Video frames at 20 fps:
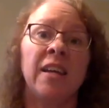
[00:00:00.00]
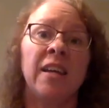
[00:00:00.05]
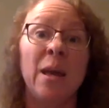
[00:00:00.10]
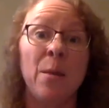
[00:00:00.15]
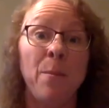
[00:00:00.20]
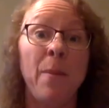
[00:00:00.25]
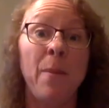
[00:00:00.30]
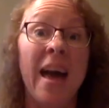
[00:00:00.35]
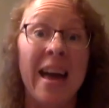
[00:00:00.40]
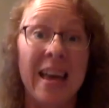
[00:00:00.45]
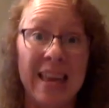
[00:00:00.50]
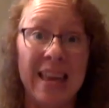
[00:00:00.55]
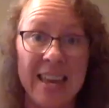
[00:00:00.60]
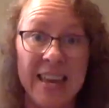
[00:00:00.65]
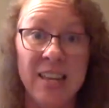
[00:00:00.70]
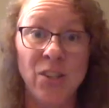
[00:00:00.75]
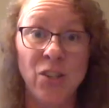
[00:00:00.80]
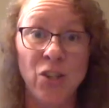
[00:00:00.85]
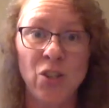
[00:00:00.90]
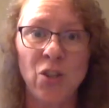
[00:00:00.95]
get back
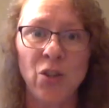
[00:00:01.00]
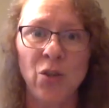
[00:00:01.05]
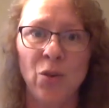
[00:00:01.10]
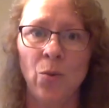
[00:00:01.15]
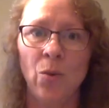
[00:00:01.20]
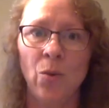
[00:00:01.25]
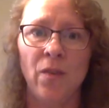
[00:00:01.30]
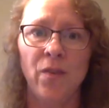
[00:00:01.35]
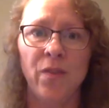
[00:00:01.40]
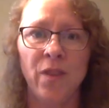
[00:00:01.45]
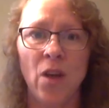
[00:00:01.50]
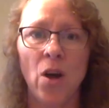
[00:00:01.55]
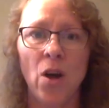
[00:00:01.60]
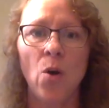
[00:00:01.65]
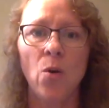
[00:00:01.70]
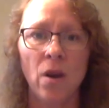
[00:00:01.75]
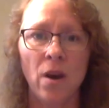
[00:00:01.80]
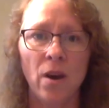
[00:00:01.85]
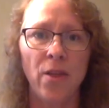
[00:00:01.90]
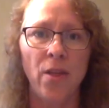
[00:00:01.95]
into a flow
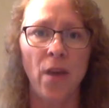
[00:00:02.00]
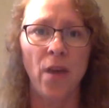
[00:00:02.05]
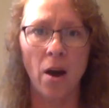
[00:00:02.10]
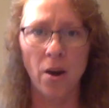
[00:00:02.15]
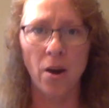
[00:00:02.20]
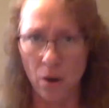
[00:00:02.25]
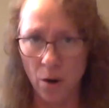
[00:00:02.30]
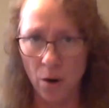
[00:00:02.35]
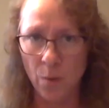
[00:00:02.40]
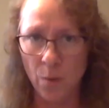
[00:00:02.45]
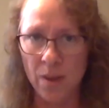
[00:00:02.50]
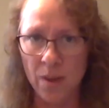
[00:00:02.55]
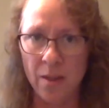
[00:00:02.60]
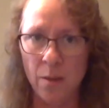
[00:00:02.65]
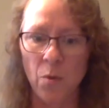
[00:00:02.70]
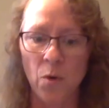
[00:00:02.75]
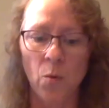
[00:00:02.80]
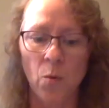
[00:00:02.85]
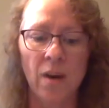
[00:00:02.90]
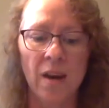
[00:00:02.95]
or a thought or a
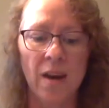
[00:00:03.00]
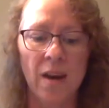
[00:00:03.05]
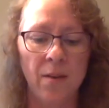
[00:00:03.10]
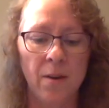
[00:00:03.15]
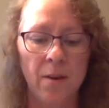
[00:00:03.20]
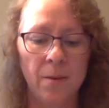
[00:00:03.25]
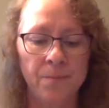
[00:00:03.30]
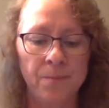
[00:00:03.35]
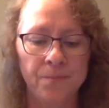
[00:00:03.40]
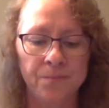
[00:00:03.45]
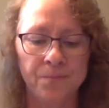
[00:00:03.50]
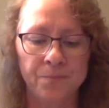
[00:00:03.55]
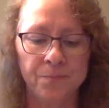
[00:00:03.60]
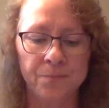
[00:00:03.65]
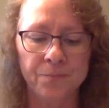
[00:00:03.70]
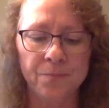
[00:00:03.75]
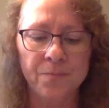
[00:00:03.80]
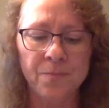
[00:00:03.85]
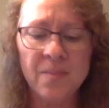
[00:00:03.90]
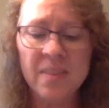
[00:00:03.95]
rhythm or whatever.
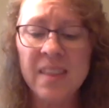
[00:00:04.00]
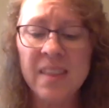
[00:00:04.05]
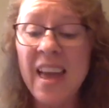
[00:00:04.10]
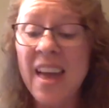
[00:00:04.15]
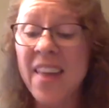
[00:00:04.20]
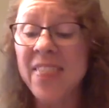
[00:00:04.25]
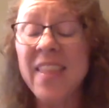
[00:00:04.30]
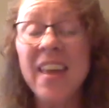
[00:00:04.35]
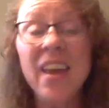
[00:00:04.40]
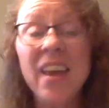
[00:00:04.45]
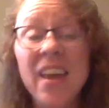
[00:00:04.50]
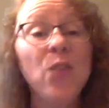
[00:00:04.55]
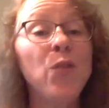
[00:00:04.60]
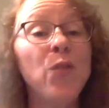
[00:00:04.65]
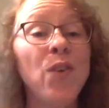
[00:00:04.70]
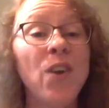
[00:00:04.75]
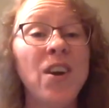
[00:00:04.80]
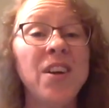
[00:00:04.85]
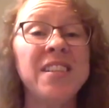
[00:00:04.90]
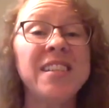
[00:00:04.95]
And then for
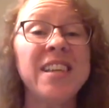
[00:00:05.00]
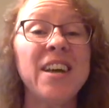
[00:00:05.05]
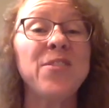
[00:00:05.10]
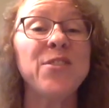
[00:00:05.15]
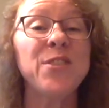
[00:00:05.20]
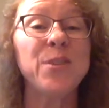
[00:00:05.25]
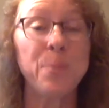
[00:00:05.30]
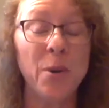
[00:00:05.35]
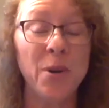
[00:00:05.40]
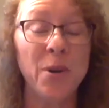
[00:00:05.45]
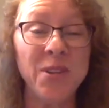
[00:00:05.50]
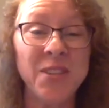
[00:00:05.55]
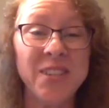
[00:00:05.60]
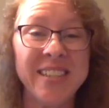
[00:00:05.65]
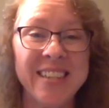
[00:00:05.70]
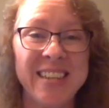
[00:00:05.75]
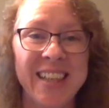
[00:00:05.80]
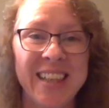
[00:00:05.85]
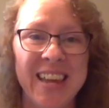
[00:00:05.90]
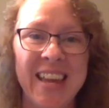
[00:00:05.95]
ourselves
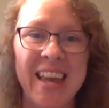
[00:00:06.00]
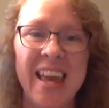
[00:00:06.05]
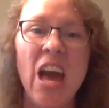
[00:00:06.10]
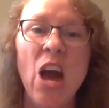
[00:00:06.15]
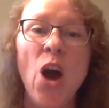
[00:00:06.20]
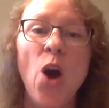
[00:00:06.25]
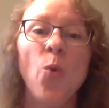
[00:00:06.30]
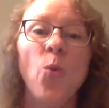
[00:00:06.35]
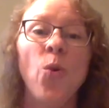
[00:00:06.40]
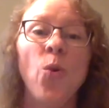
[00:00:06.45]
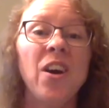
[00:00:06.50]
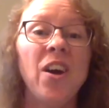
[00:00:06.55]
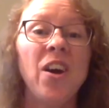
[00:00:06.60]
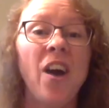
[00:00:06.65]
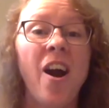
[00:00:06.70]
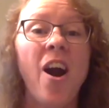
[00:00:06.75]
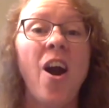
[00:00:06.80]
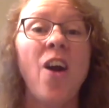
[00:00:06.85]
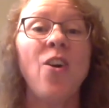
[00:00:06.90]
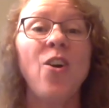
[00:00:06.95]
personally, what
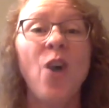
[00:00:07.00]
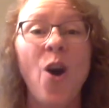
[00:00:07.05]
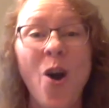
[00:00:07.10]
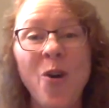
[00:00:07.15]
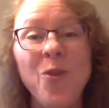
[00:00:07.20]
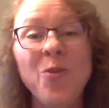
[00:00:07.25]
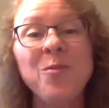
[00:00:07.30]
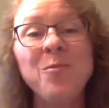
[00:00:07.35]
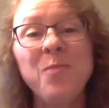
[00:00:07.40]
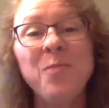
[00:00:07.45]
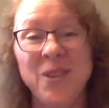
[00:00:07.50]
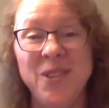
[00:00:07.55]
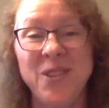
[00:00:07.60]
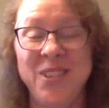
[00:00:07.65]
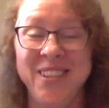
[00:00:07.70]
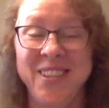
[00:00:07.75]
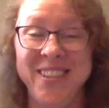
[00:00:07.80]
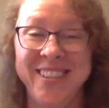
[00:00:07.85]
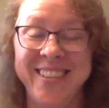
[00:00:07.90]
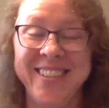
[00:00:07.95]
are our own
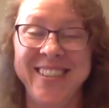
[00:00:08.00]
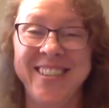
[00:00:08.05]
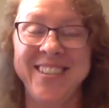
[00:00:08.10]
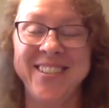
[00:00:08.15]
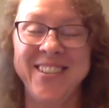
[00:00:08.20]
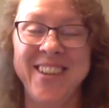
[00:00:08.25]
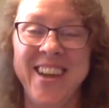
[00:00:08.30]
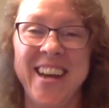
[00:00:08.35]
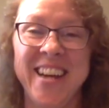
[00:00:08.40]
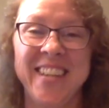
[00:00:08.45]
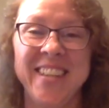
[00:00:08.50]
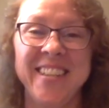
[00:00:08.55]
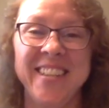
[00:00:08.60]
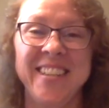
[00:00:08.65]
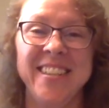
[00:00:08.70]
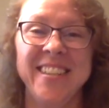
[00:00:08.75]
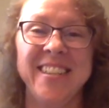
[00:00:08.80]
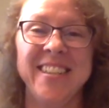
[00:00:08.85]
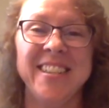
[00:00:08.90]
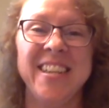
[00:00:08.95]
personal
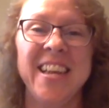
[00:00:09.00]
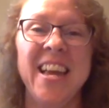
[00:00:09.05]
distractions?